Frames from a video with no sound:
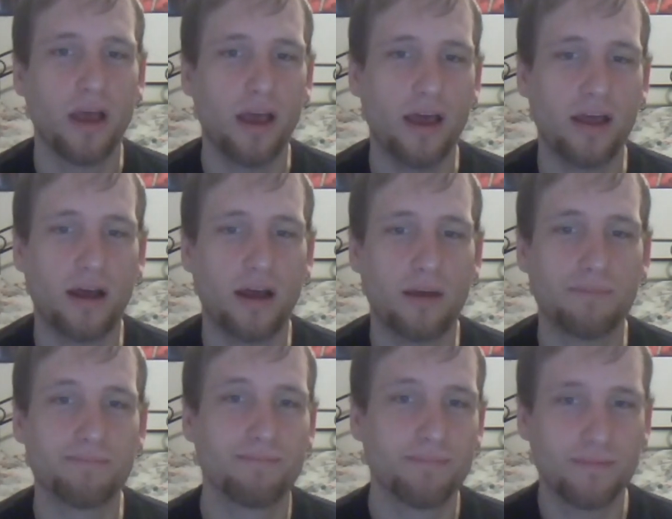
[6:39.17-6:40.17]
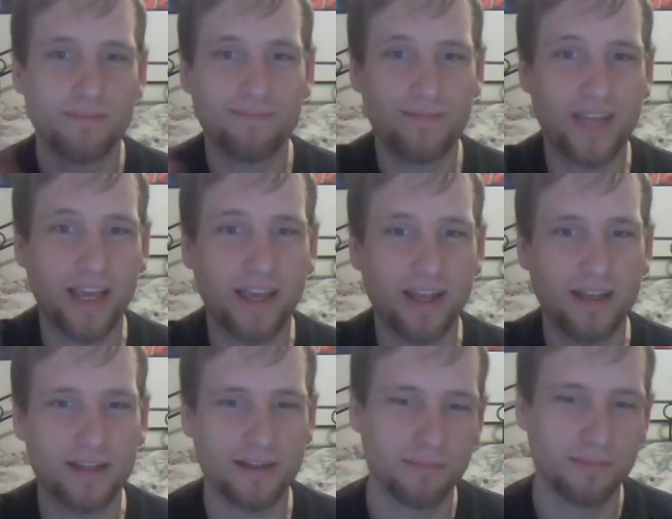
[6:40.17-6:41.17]
and take it
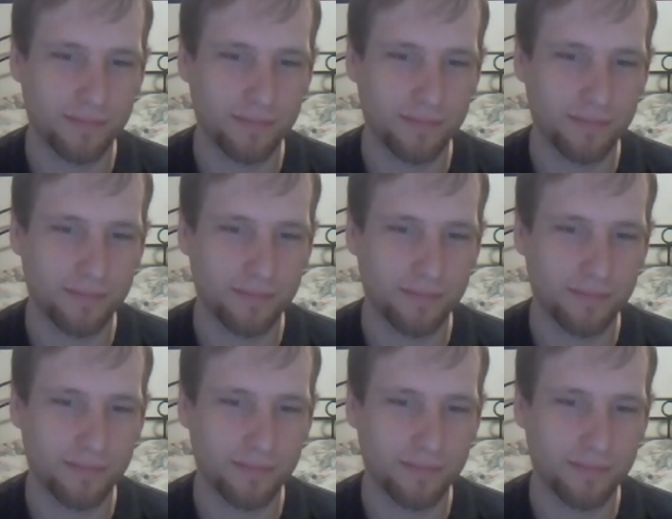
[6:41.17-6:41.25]
easy.